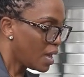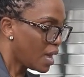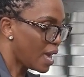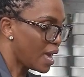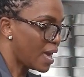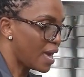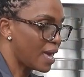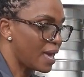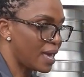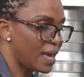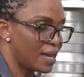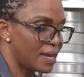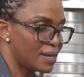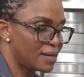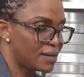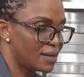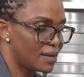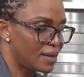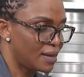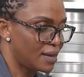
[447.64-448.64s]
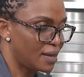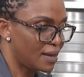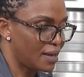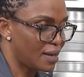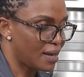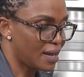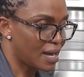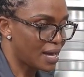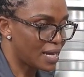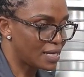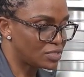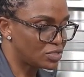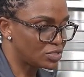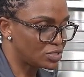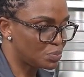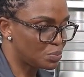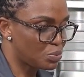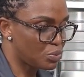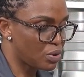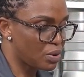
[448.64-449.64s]
And I
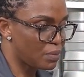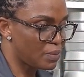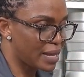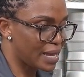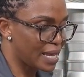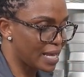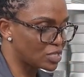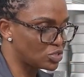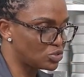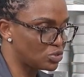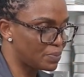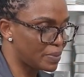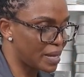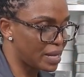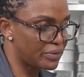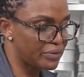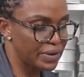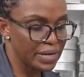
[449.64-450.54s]
just pour my extra batter